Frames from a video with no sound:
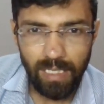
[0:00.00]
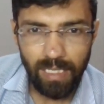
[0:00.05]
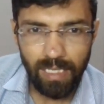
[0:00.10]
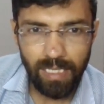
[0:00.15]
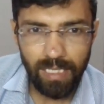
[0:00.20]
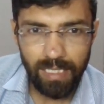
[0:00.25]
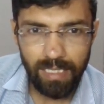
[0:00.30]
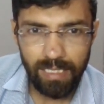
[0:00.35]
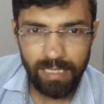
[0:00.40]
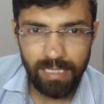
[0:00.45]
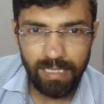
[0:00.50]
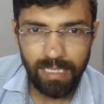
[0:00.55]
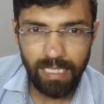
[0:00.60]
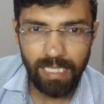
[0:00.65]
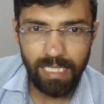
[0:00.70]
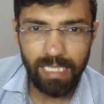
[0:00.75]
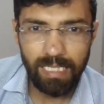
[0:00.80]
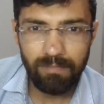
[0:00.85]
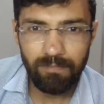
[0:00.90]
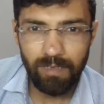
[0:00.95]
let us
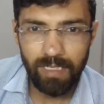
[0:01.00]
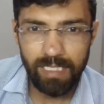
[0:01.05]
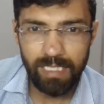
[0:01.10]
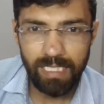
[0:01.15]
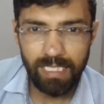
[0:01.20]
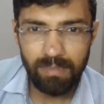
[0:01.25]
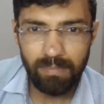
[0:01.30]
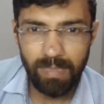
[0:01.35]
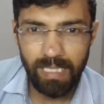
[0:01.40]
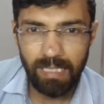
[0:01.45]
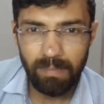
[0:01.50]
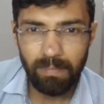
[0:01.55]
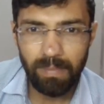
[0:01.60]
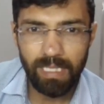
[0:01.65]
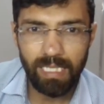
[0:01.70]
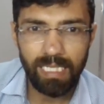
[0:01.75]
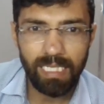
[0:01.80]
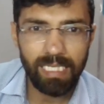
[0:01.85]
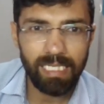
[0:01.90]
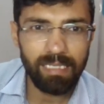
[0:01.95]
say if I just
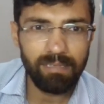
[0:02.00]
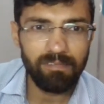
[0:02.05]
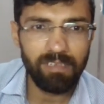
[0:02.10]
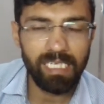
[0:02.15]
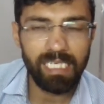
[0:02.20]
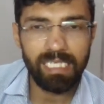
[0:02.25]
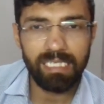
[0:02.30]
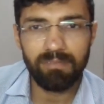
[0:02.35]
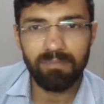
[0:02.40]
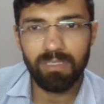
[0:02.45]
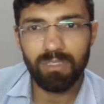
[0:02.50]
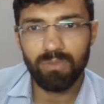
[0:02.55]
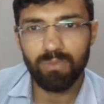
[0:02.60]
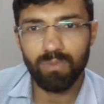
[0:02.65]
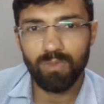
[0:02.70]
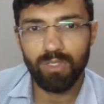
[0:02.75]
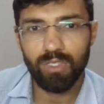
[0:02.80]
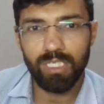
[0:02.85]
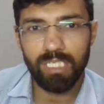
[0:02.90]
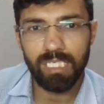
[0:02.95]
multiply it with
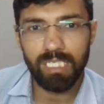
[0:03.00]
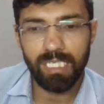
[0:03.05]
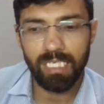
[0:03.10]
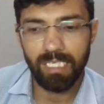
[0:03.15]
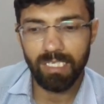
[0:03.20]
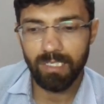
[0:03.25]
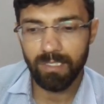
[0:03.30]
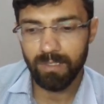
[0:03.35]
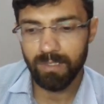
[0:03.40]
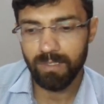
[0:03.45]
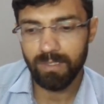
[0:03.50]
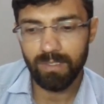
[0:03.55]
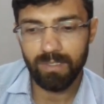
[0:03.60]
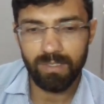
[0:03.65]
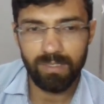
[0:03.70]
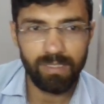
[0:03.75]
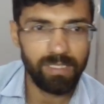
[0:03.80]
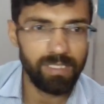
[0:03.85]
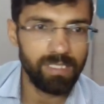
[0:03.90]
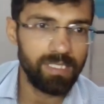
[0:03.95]
what?
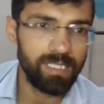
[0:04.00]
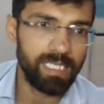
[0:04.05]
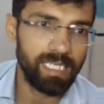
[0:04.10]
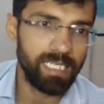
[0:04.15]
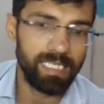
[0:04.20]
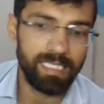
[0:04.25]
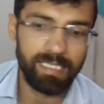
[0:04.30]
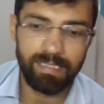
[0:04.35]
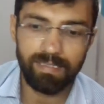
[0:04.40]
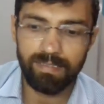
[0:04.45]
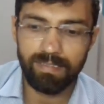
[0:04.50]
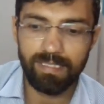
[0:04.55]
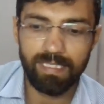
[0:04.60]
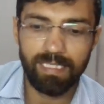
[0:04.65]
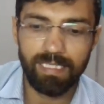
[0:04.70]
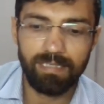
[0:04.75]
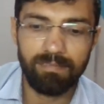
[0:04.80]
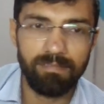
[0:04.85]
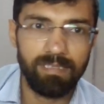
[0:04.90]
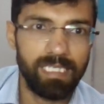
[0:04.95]
No. Okay, so
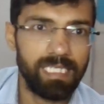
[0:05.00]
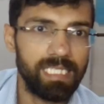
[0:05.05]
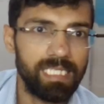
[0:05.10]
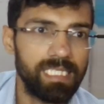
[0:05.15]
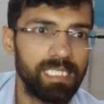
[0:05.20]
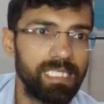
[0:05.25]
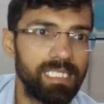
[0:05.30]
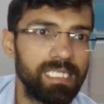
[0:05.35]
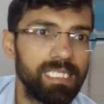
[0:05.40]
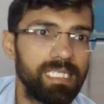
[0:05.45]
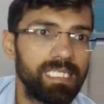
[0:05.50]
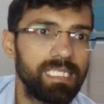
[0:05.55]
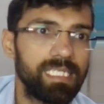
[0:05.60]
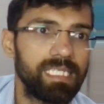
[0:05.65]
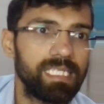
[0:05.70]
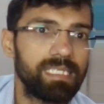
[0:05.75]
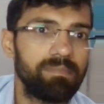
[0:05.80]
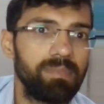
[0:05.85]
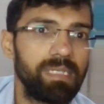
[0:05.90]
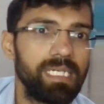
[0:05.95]
where is
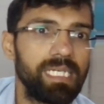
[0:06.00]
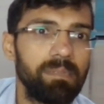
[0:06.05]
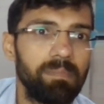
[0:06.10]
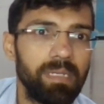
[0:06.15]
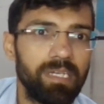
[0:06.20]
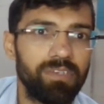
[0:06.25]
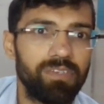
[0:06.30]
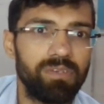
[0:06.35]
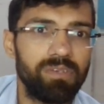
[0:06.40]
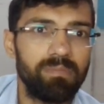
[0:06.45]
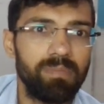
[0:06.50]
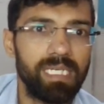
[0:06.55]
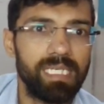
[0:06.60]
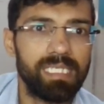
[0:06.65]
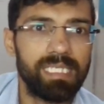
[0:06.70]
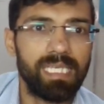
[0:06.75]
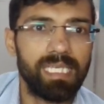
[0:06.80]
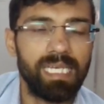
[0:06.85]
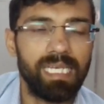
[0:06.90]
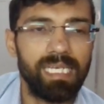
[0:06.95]
this multiplication by a
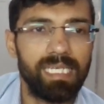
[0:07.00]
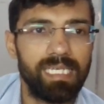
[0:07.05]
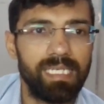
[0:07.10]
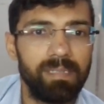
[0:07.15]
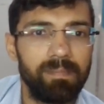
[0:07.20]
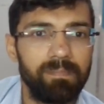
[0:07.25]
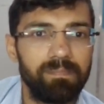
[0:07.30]
scalar?